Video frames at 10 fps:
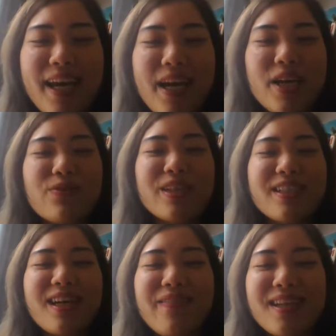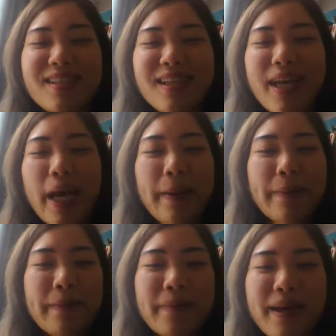Every time I see
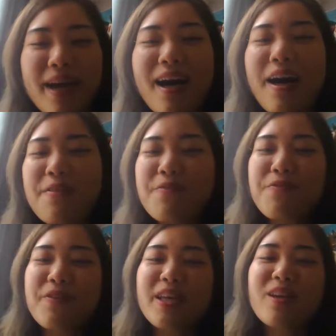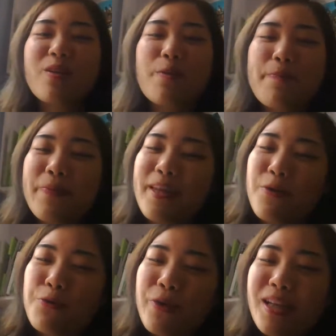him, I feel
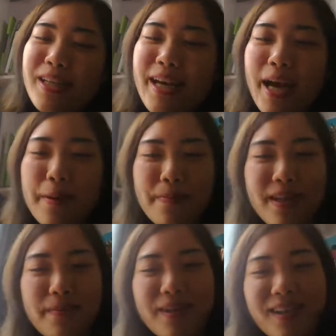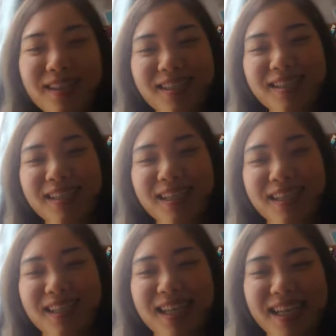really happy because
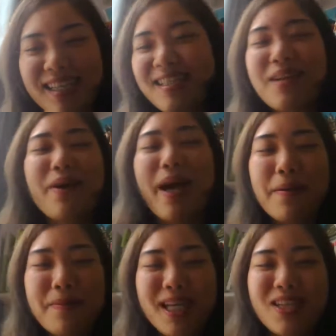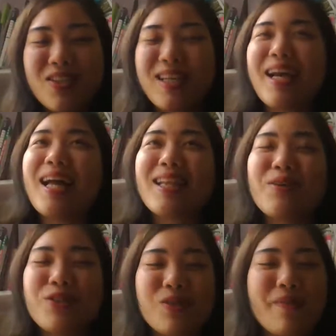he's so happy to say
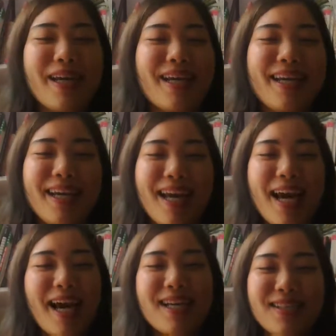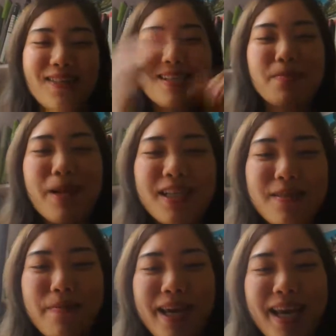hello to me. So it makes
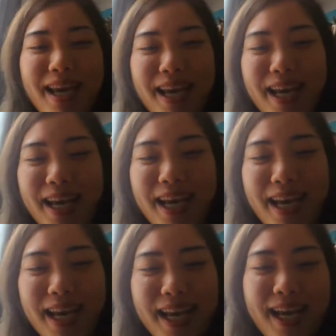me